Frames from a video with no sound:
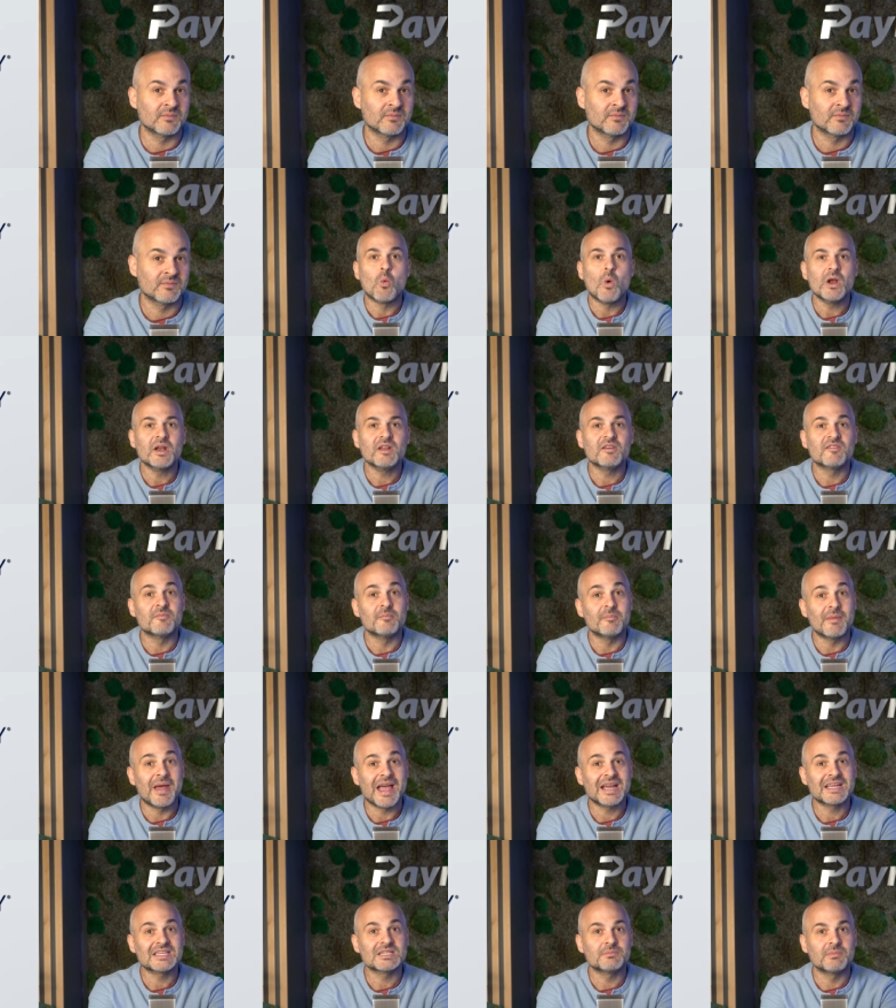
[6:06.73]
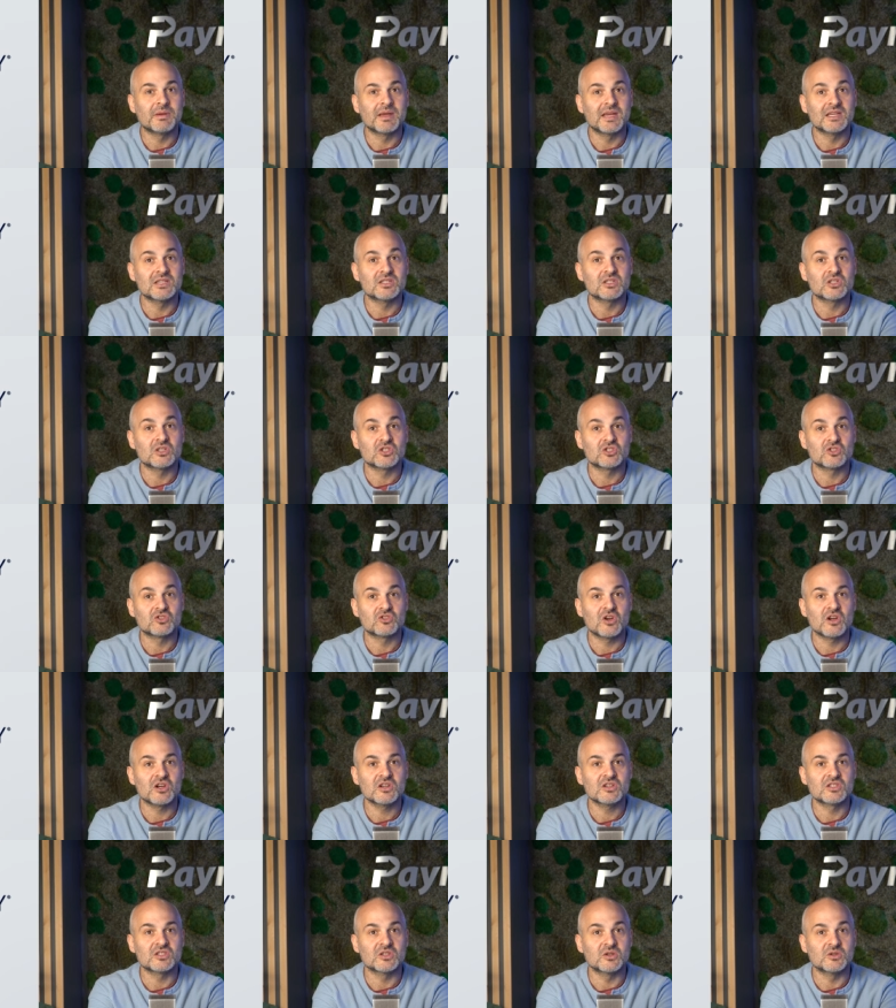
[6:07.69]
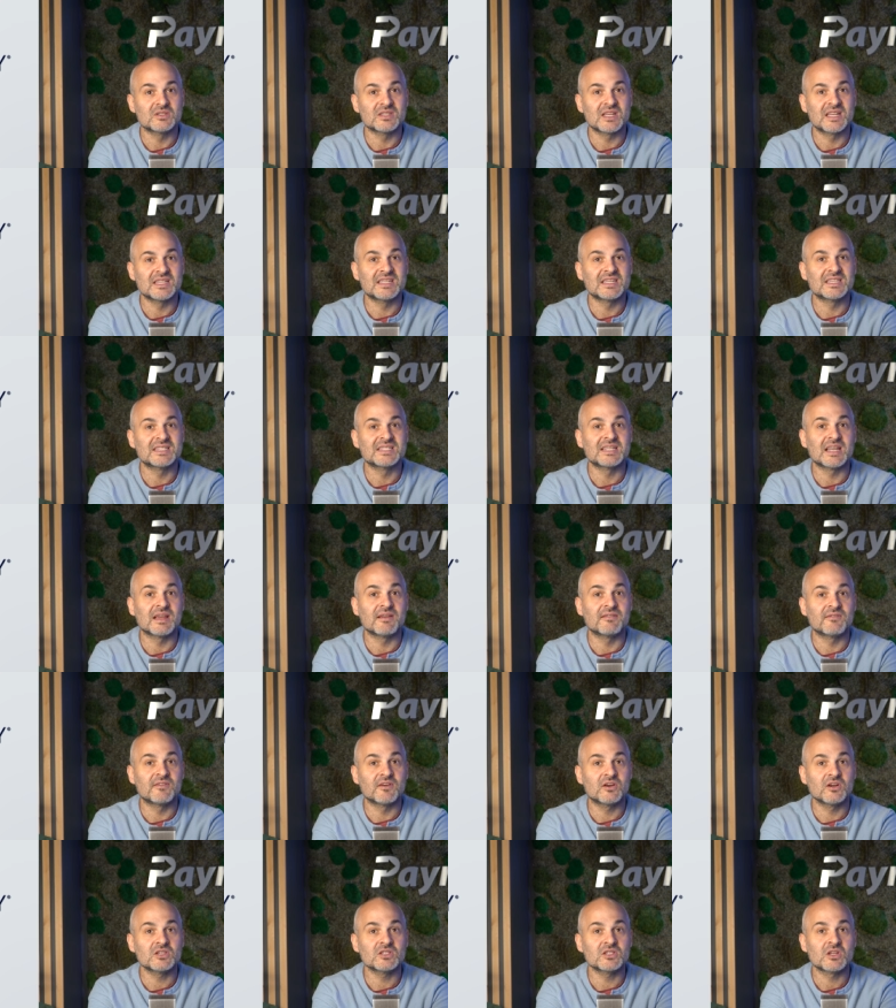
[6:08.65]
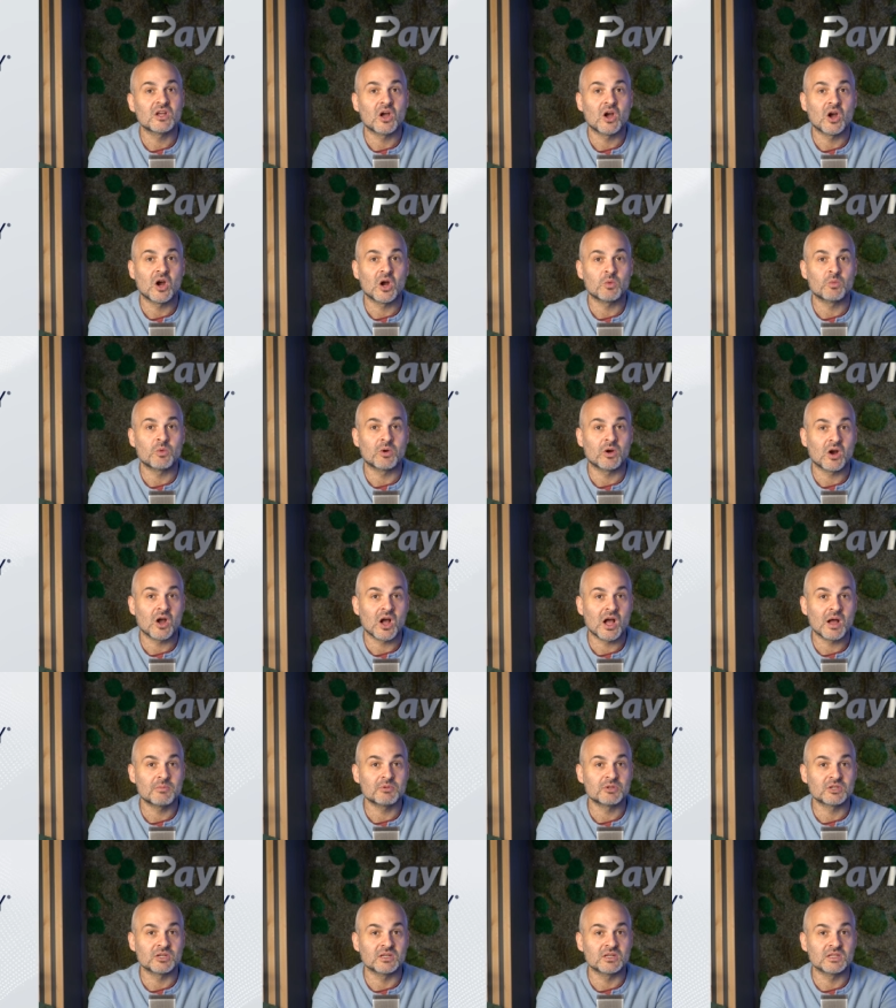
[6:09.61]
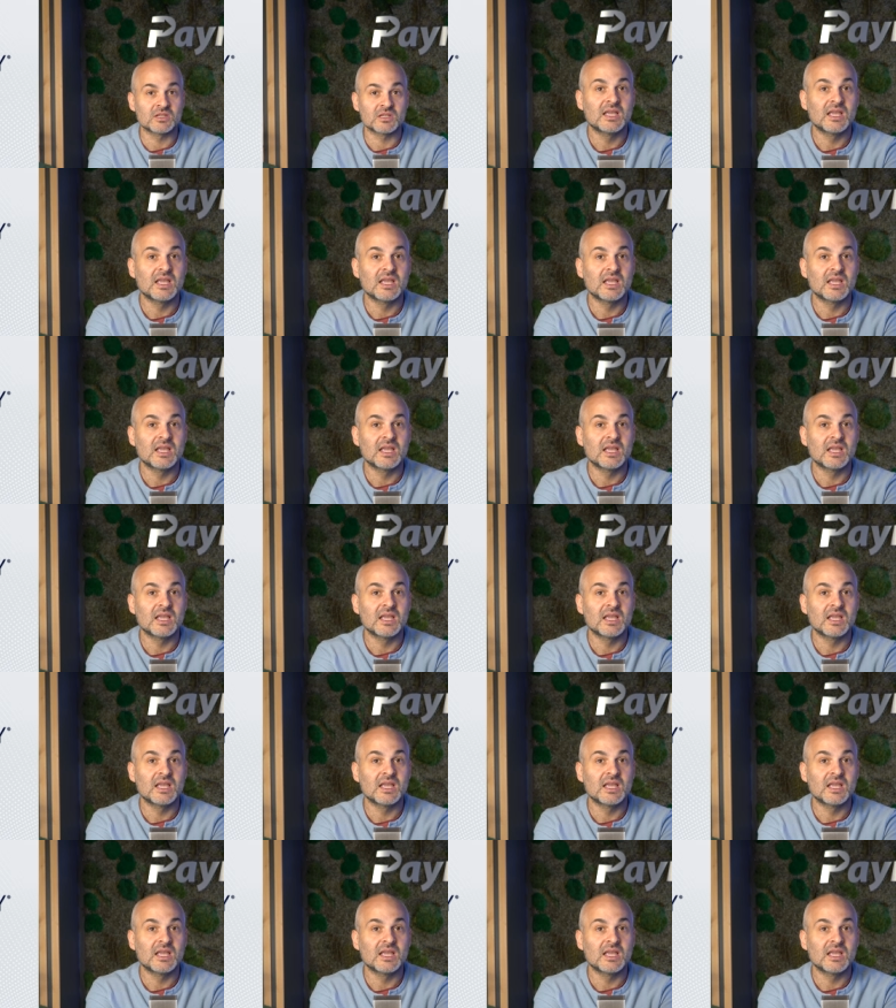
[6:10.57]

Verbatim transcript: One of MaxxPay's strong suits is its diverse hardware options,